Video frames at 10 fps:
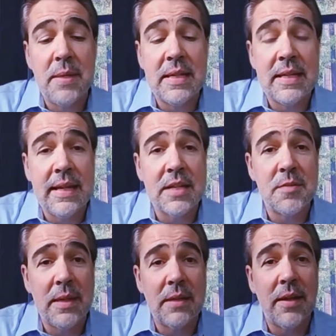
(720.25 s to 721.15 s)
many hands
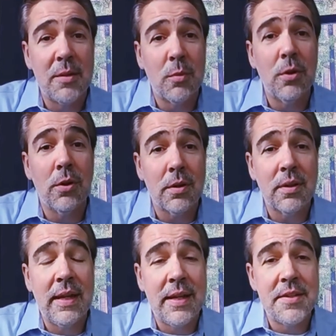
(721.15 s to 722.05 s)
make light work,
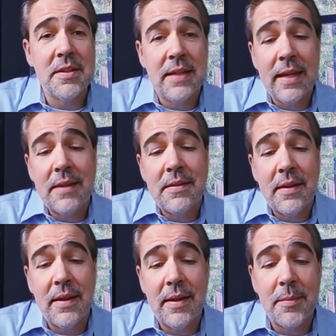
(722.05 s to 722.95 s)
and you get,
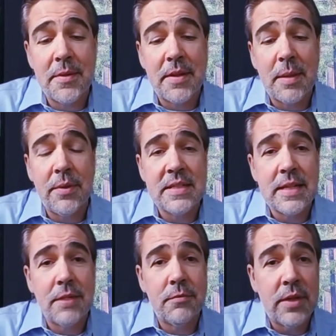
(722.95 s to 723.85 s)
uh, you know, that plays out in